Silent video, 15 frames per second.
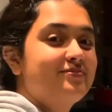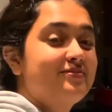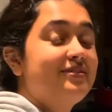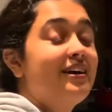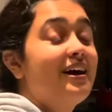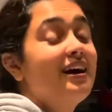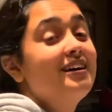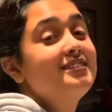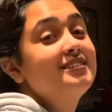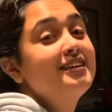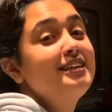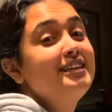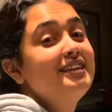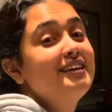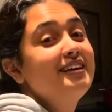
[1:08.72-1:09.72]
Yes, I
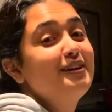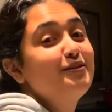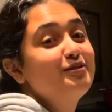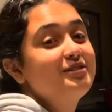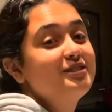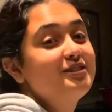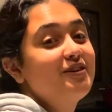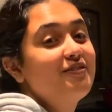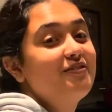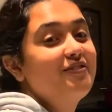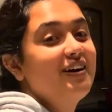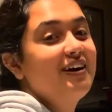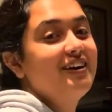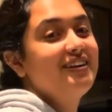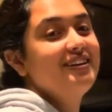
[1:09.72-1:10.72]
did. It was so
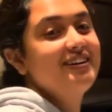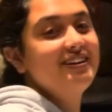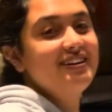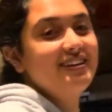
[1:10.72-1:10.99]
fun.